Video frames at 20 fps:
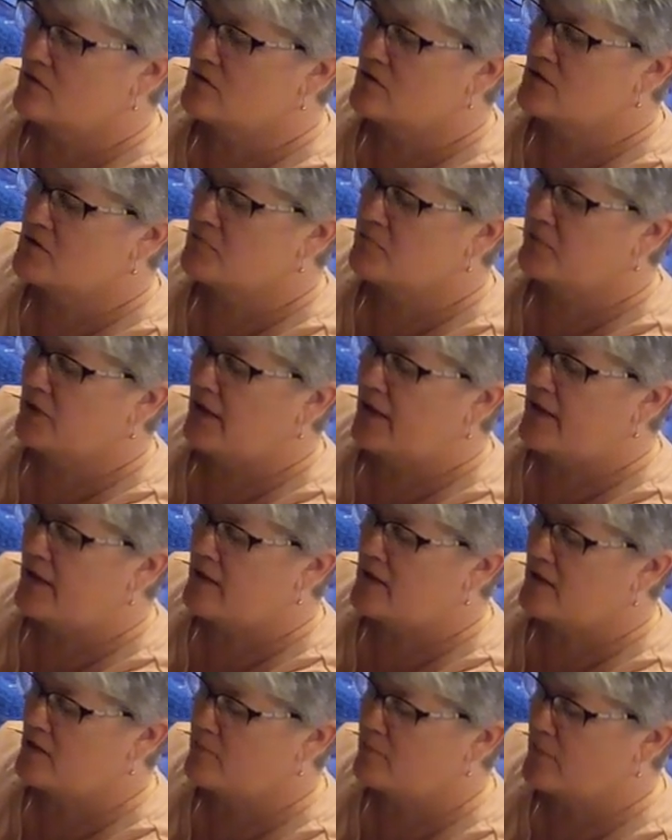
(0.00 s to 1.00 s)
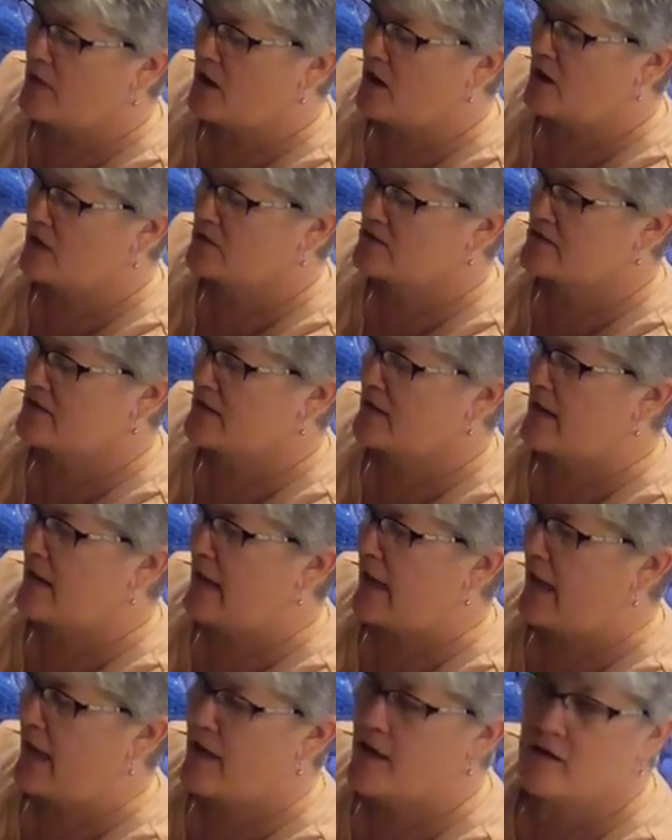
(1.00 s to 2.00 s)
display box that I
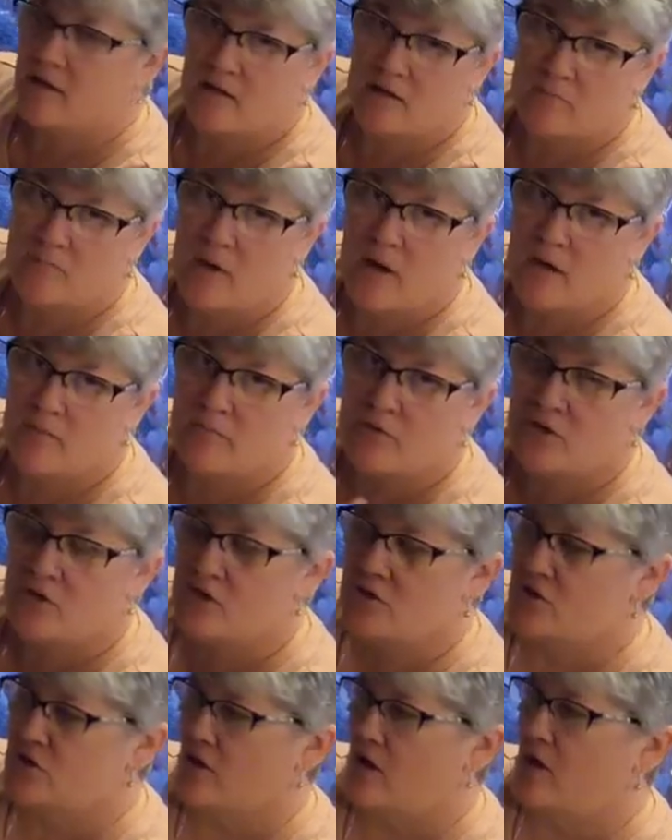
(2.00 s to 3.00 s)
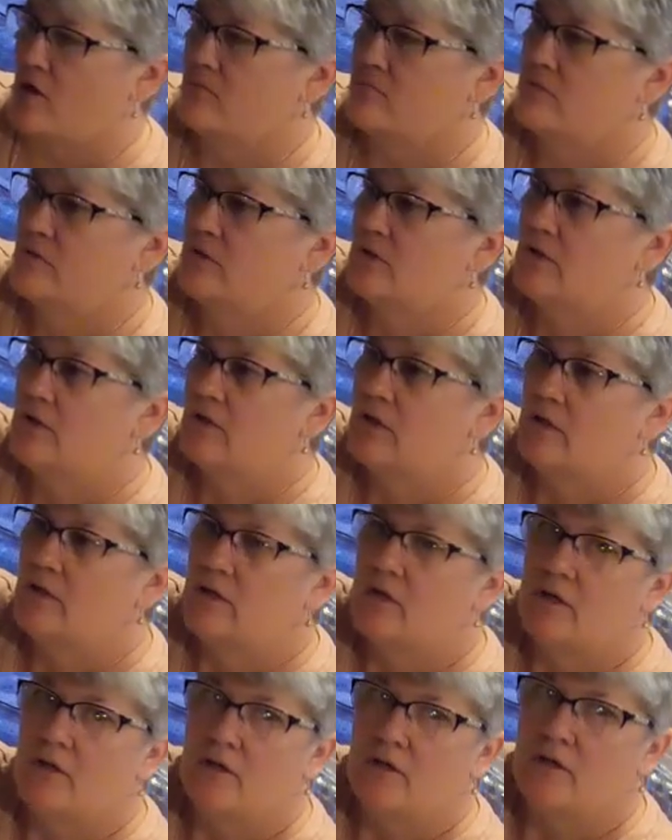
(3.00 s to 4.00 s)
had in my beauty shop,
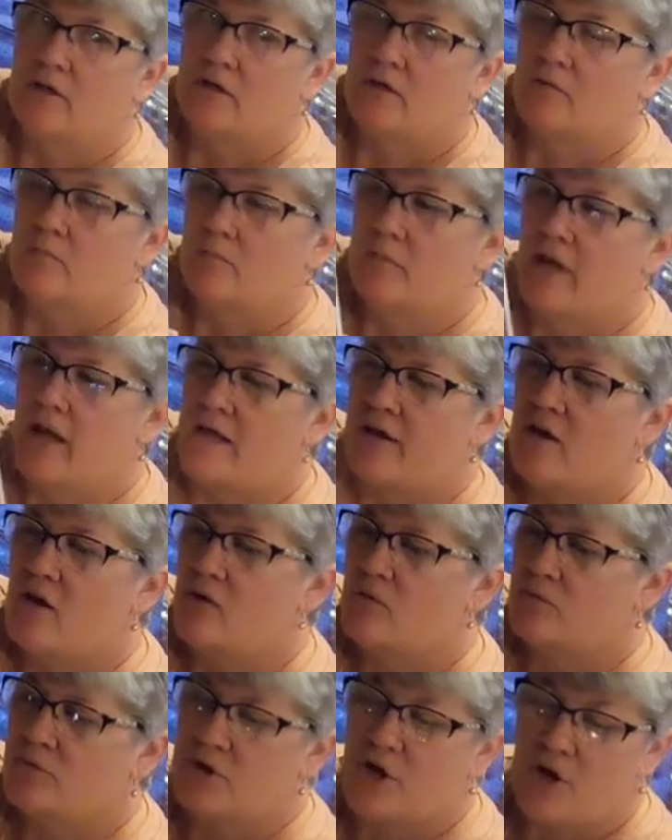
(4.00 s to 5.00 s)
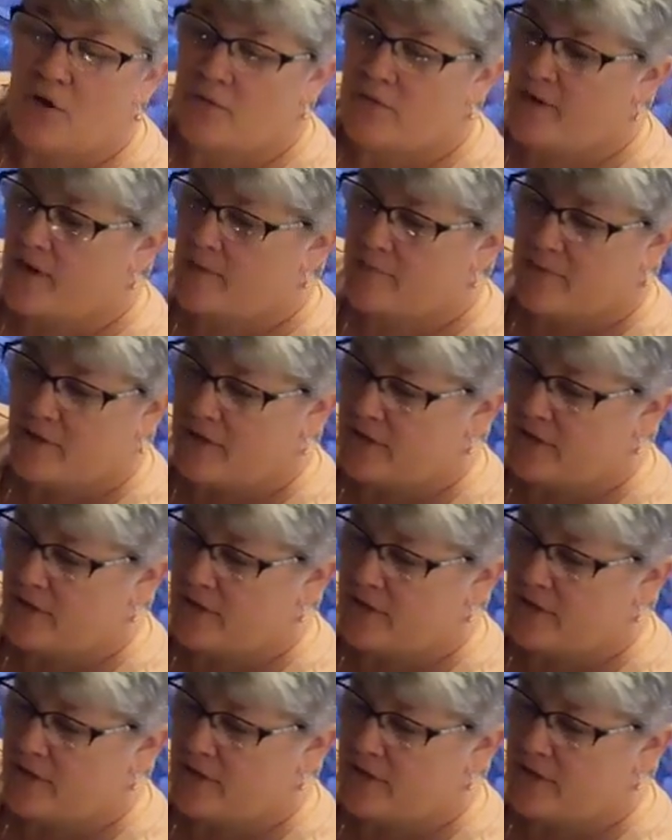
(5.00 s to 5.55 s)
but I don't know that I'm